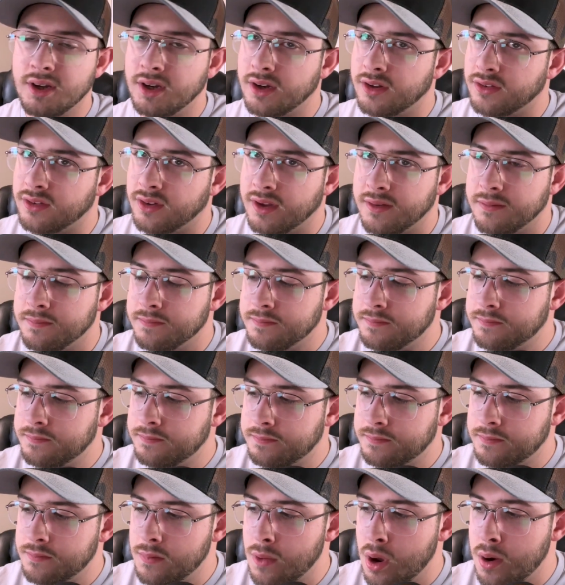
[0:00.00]
It is a
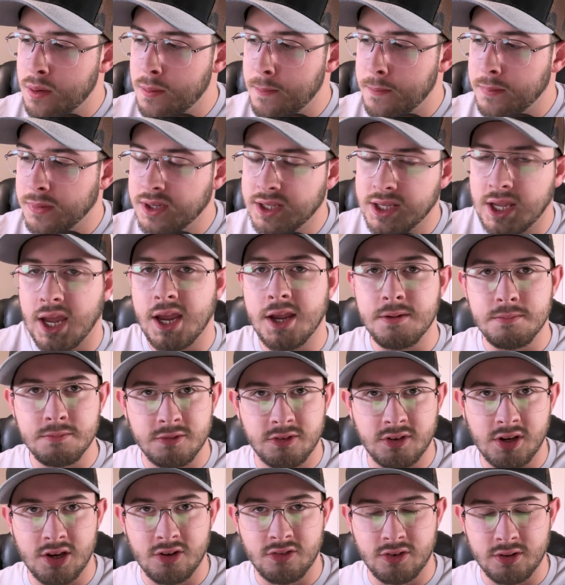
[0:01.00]
game
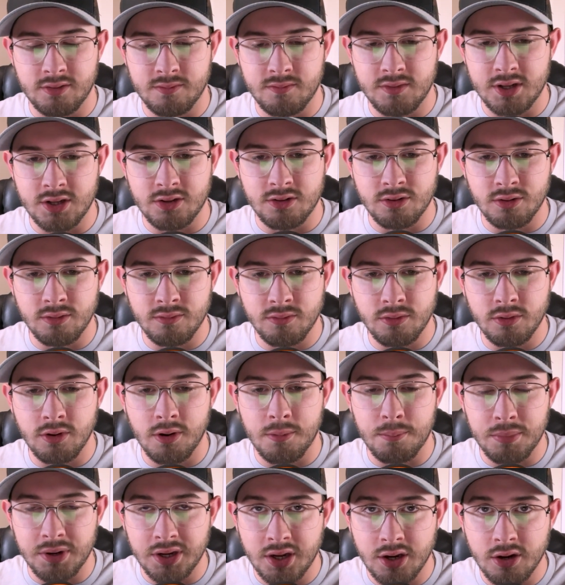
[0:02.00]
changing feature for
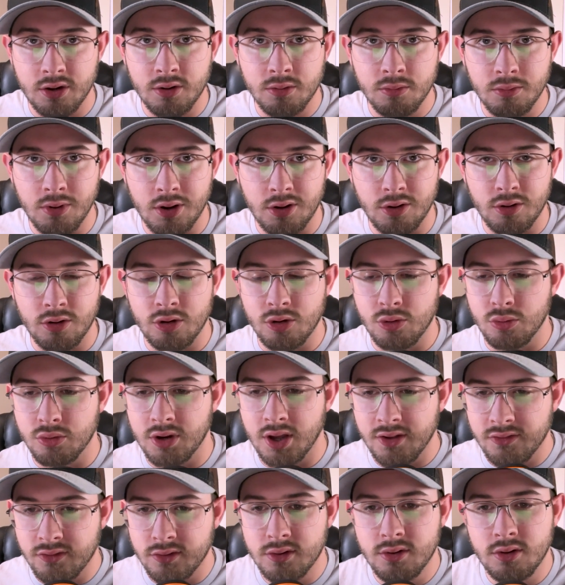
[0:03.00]
a beginner runner who
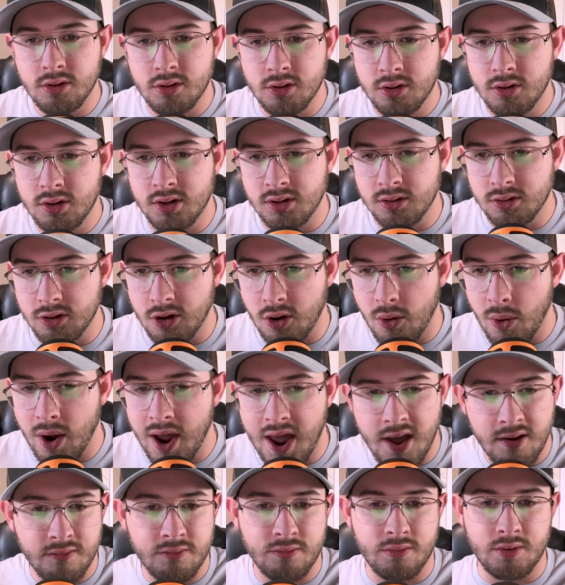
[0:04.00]
doesn't know
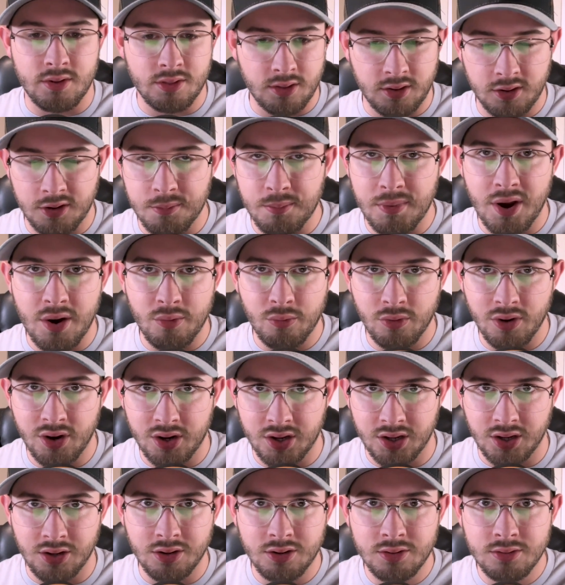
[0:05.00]
everything about
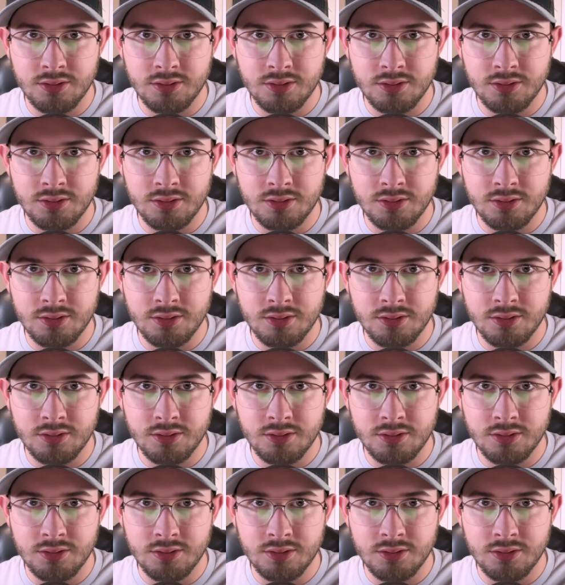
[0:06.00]
running